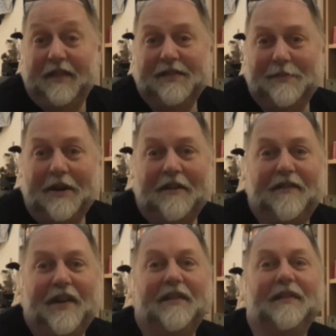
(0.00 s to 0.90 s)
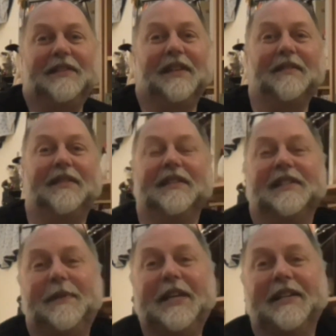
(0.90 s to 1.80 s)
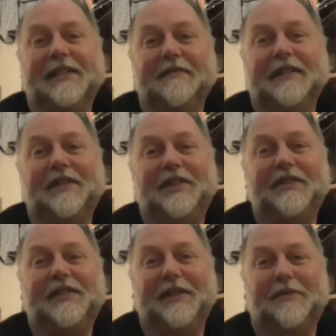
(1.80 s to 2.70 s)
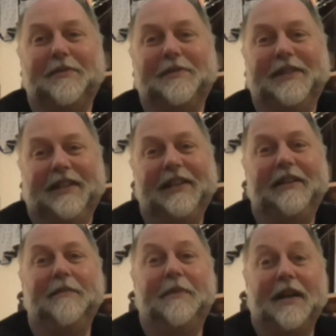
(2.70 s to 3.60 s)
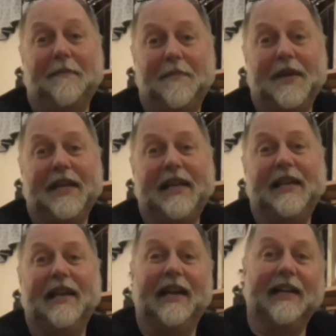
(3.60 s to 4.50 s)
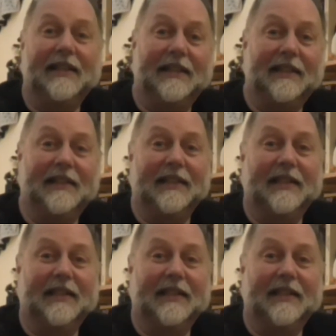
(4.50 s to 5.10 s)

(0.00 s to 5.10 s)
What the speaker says: There was a microphone, so the speakers who introduced it all, including my MP and